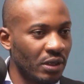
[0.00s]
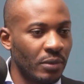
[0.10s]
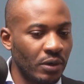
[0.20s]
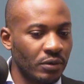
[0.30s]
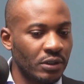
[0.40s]
to
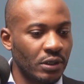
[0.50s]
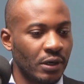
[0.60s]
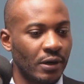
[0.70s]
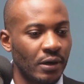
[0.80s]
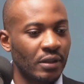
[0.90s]
us
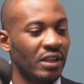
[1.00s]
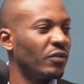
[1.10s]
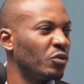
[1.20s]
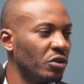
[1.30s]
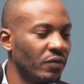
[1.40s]
about
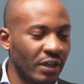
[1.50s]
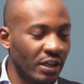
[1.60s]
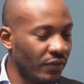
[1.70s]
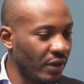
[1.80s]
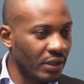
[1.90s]
the evolution
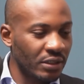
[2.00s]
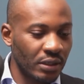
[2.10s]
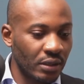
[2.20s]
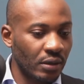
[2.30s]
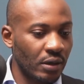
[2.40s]
of the health
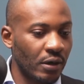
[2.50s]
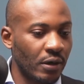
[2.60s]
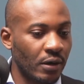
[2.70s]
financing,